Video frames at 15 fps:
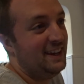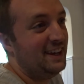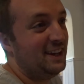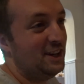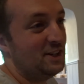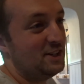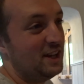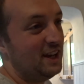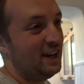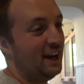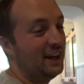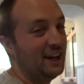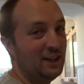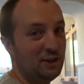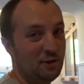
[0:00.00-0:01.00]
Because
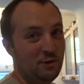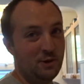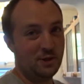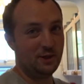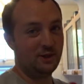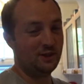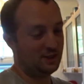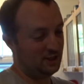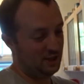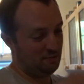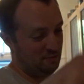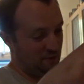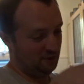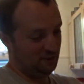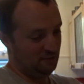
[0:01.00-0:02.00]
I get the goujons and I
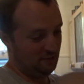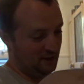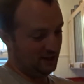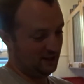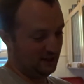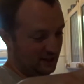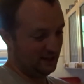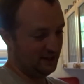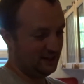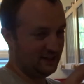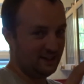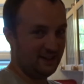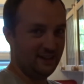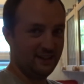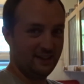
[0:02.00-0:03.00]
put them like
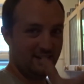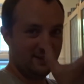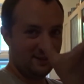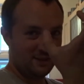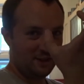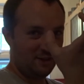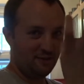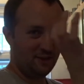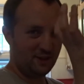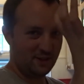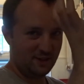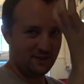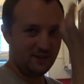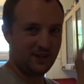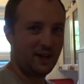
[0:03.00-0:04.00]
a starfish
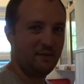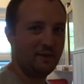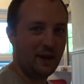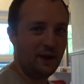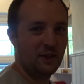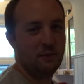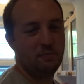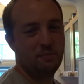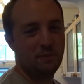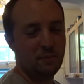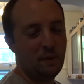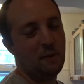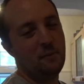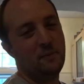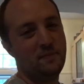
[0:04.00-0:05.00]
coming out the
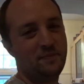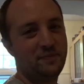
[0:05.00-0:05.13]
bottom.